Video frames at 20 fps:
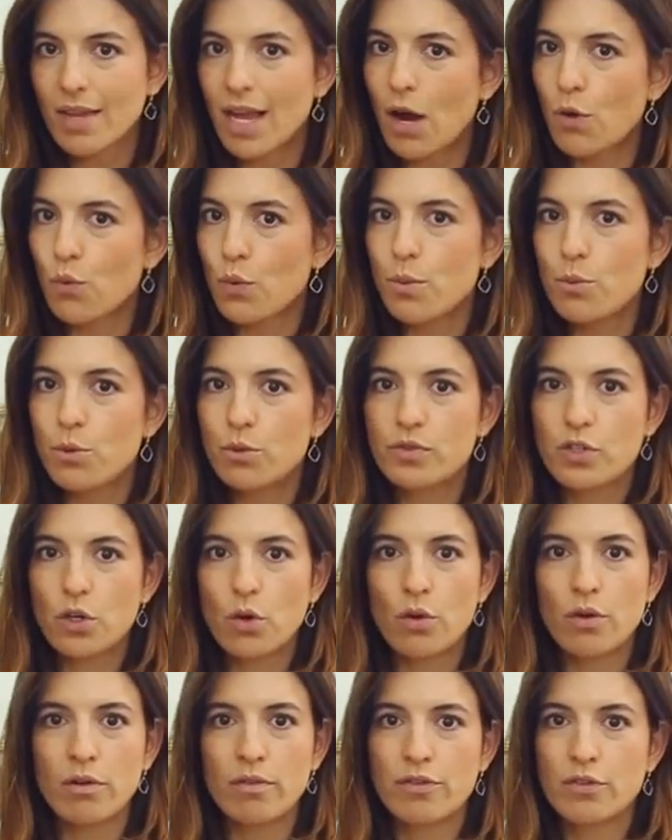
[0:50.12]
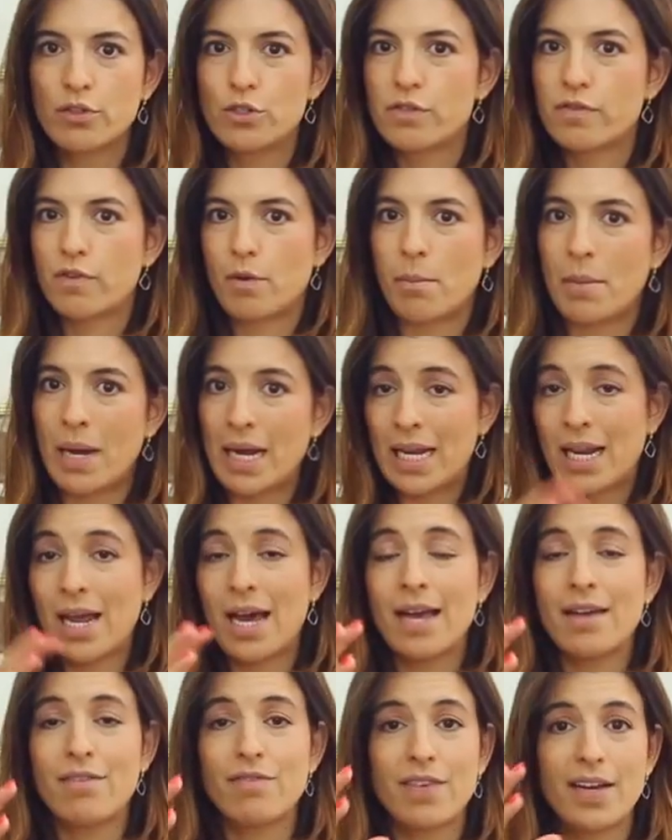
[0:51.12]
I removed all foods from my
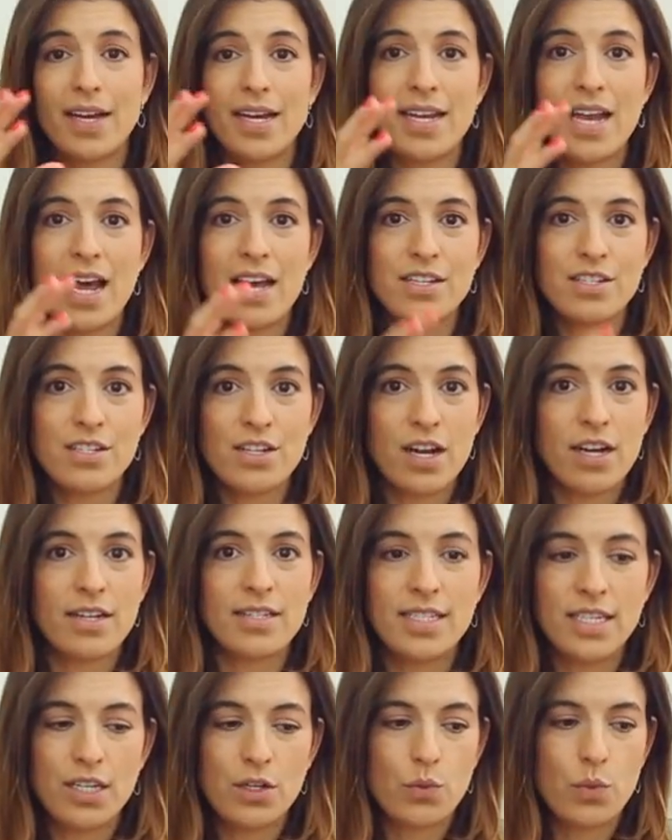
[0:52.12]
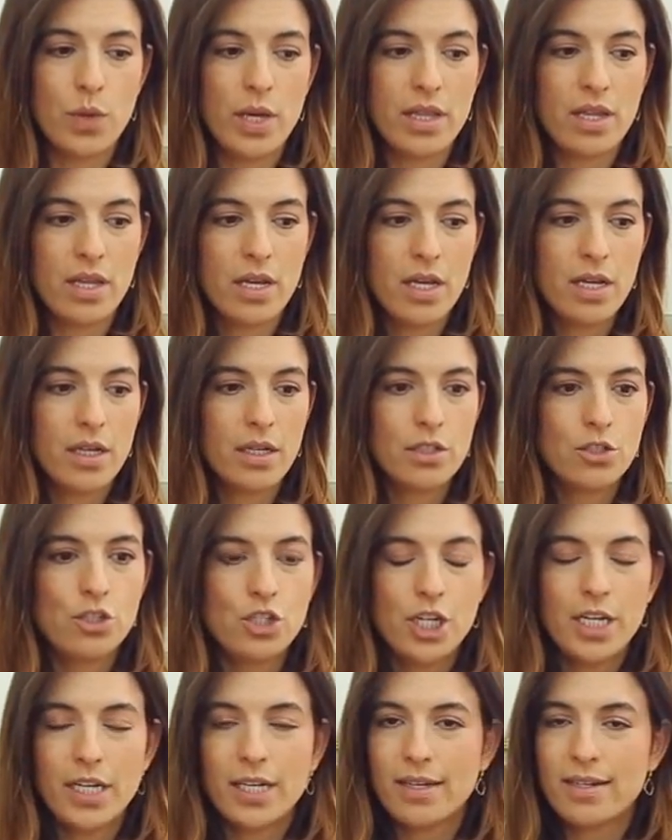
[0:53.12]
life and I started with
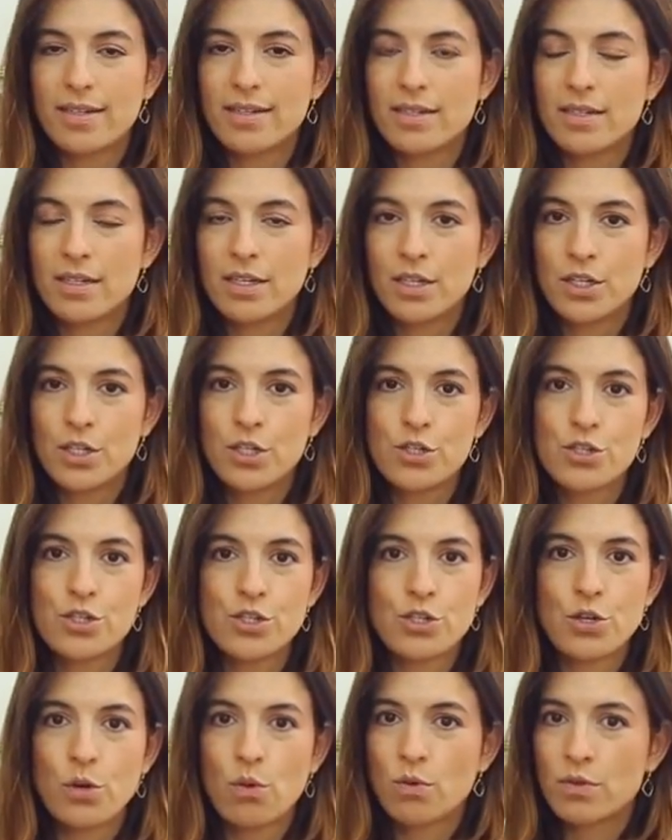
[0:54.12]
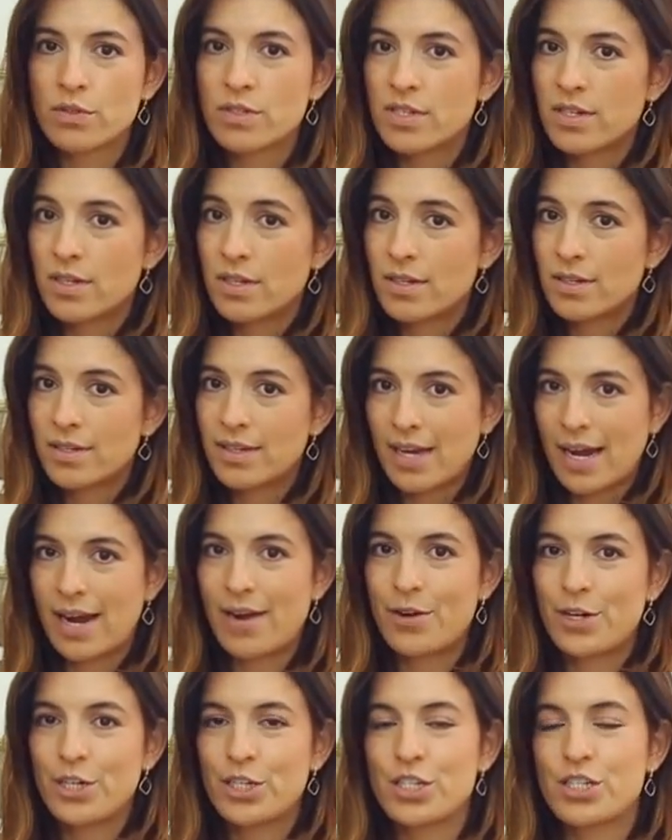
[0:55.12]
chicken, salt,
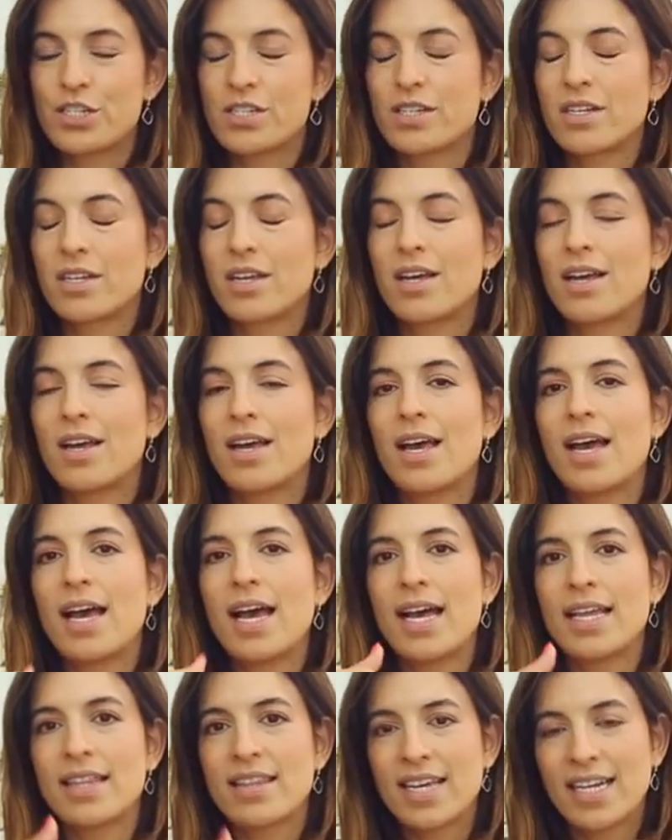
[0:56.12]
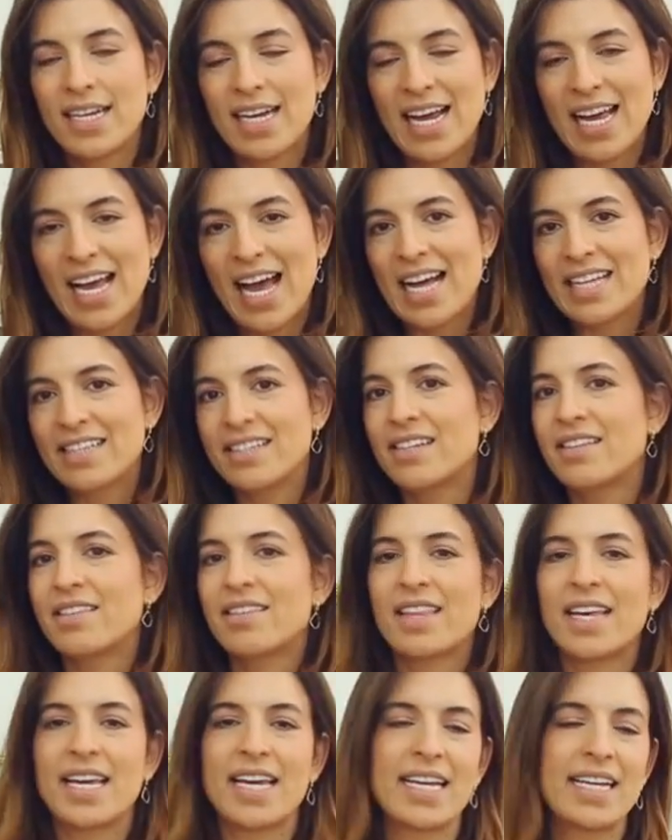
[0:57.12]
carrots, and then I added
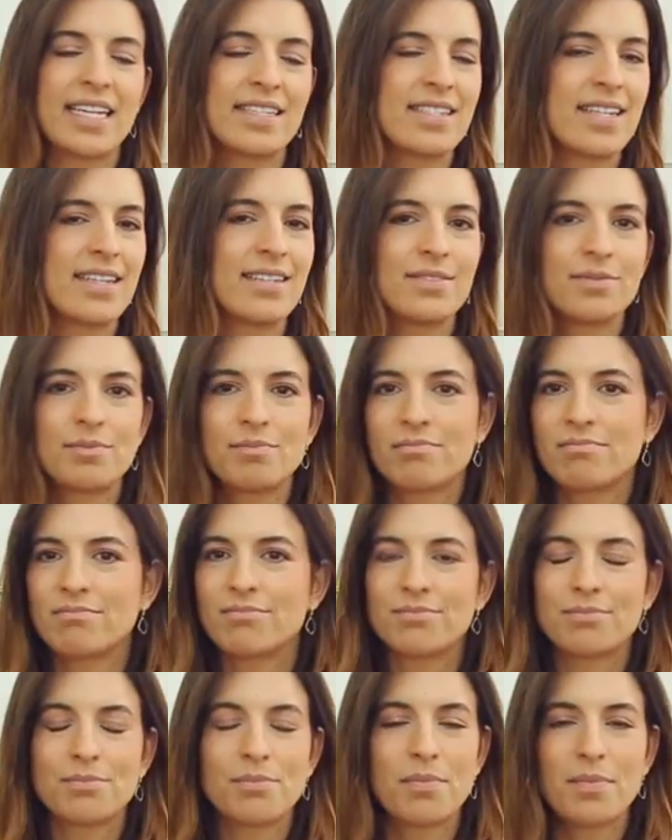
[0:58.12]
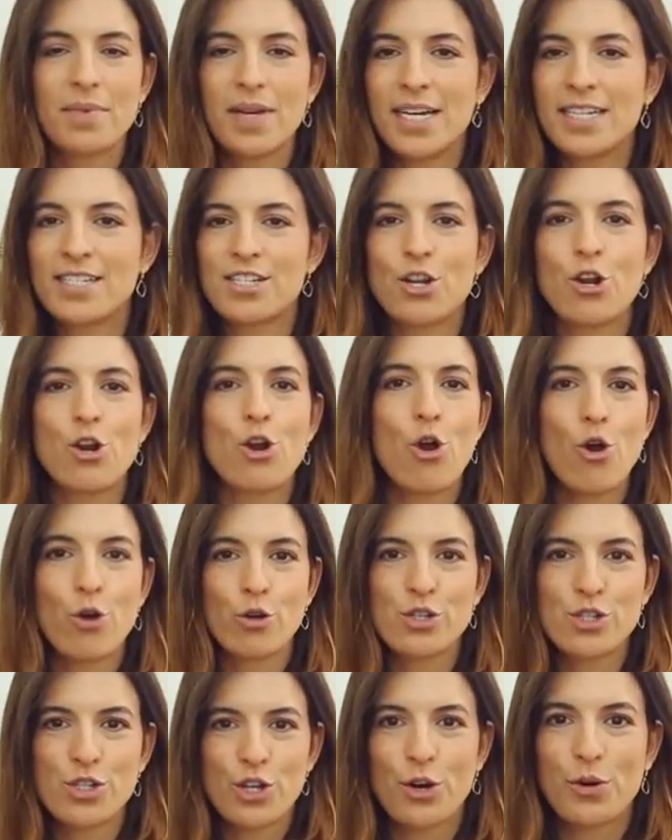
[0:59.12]
things, and it's a
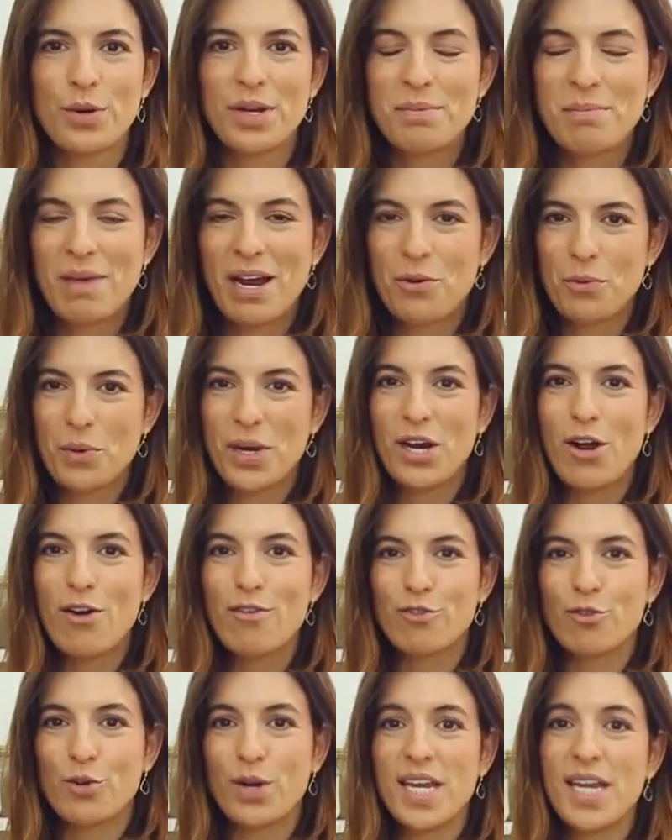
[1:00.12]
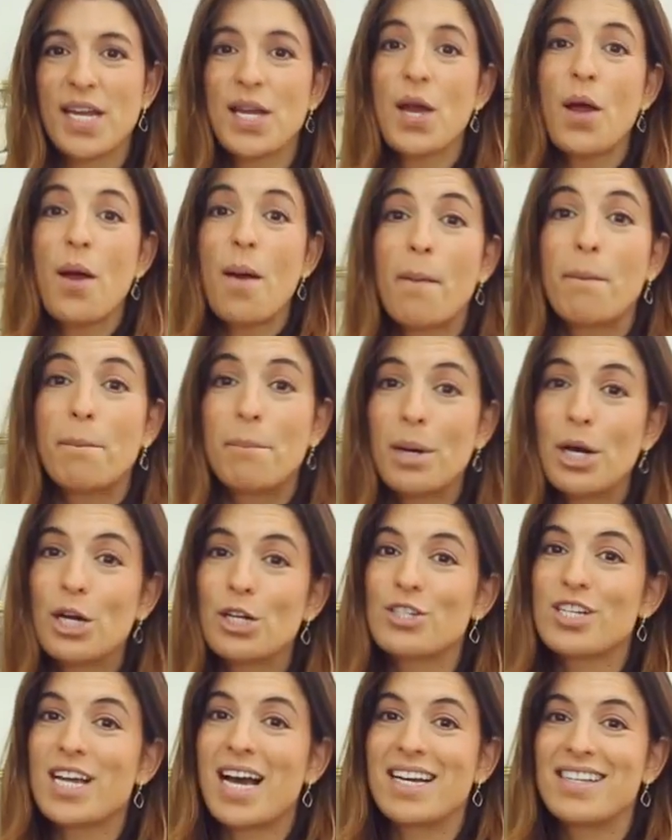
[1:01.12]
long story, my recovery,
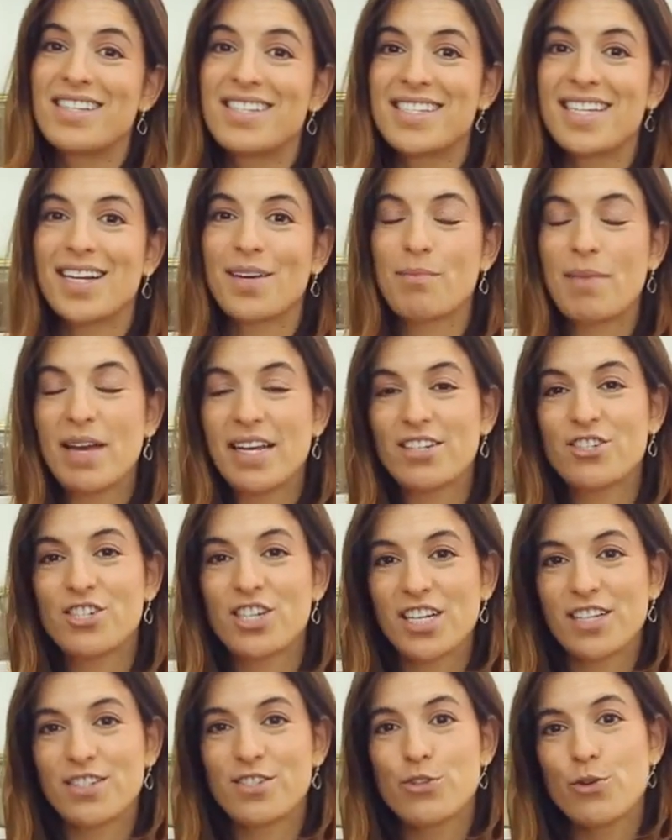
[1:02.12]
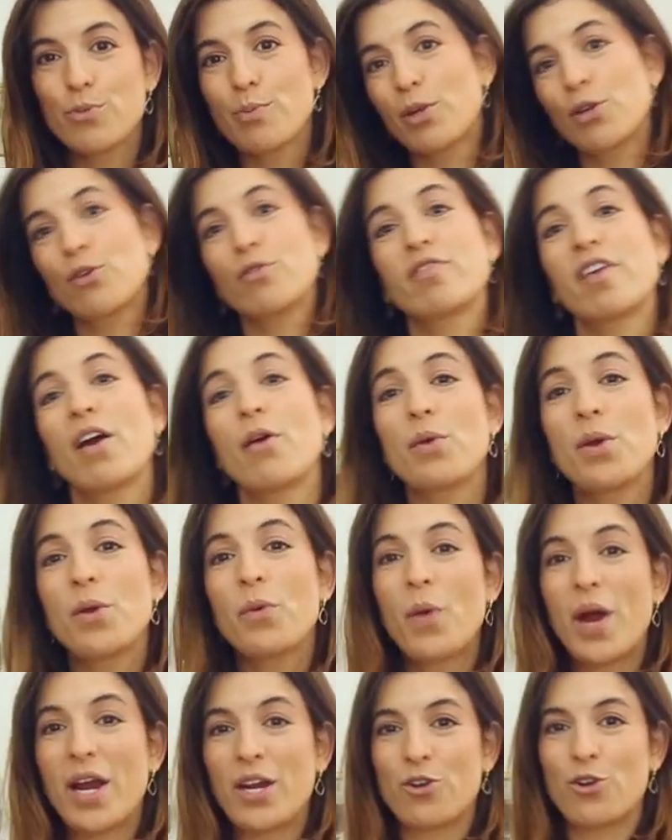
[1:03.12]
but I still make chicken soup on a very
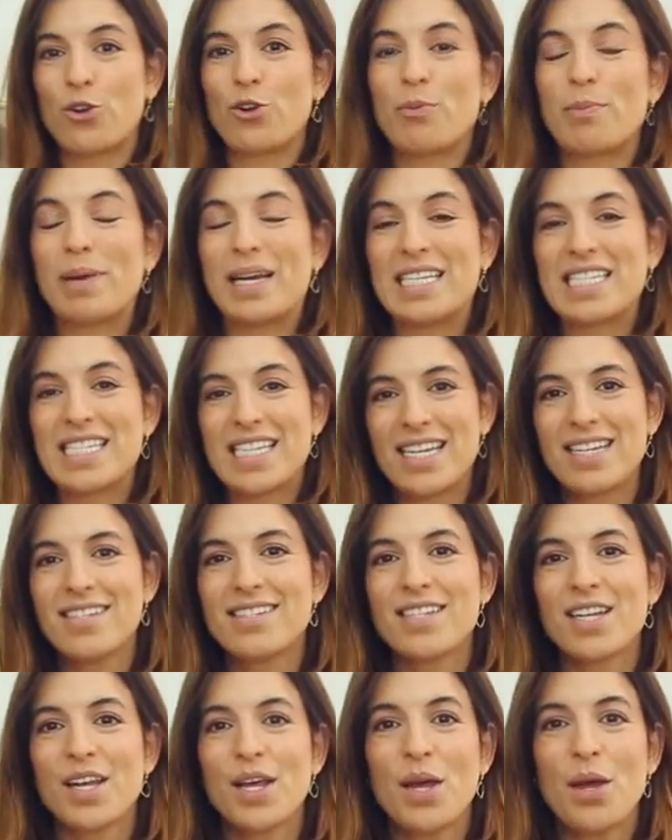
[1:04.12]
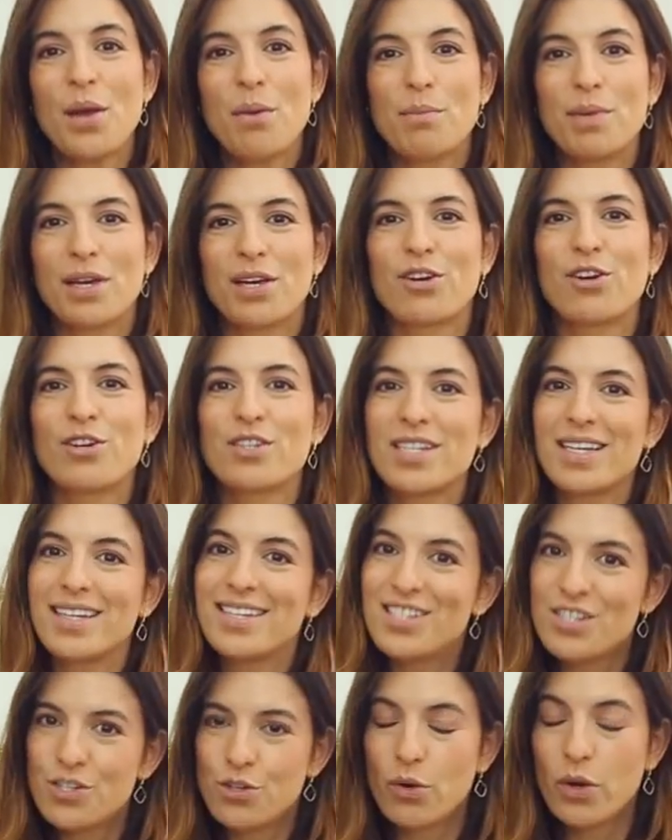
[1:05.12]
regular basis because
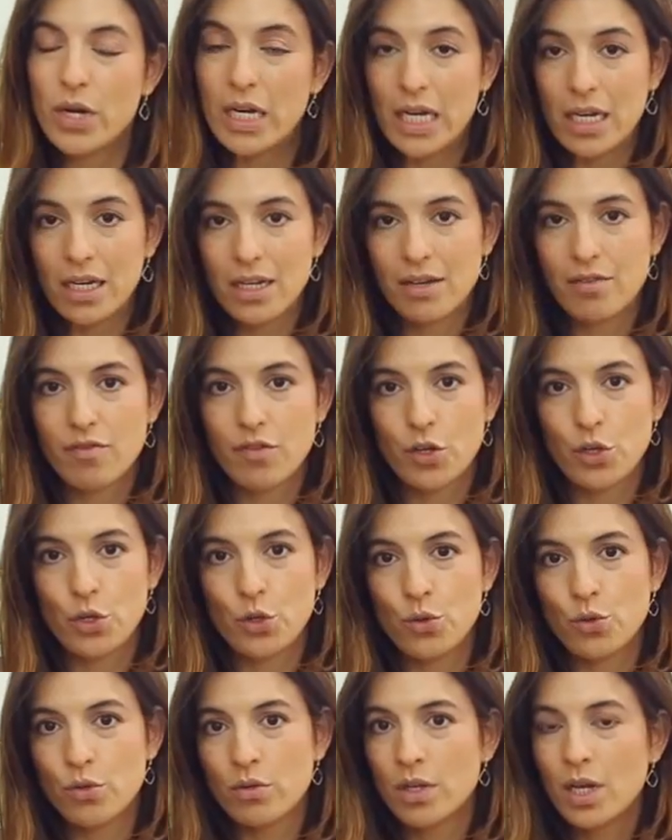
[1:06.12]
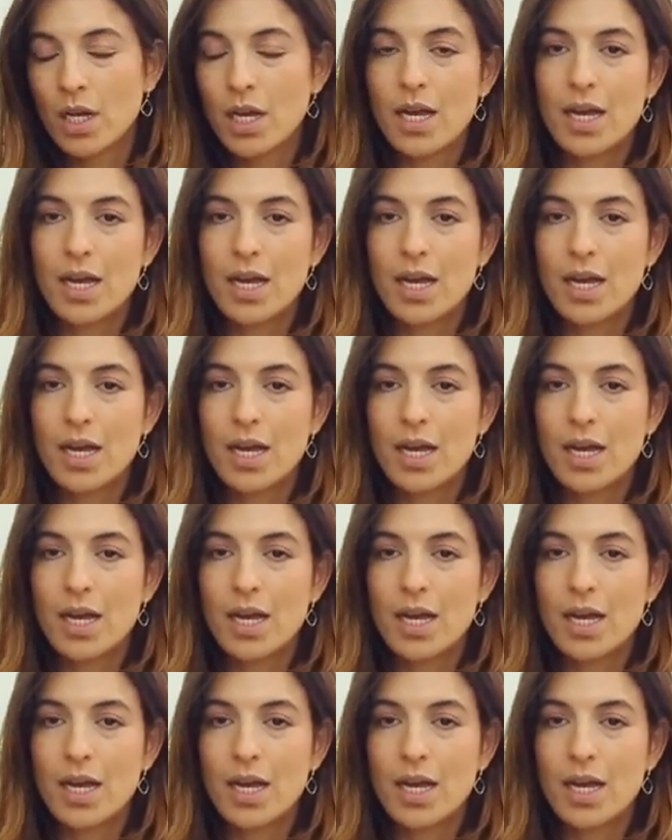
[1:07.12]
it's so healing for you.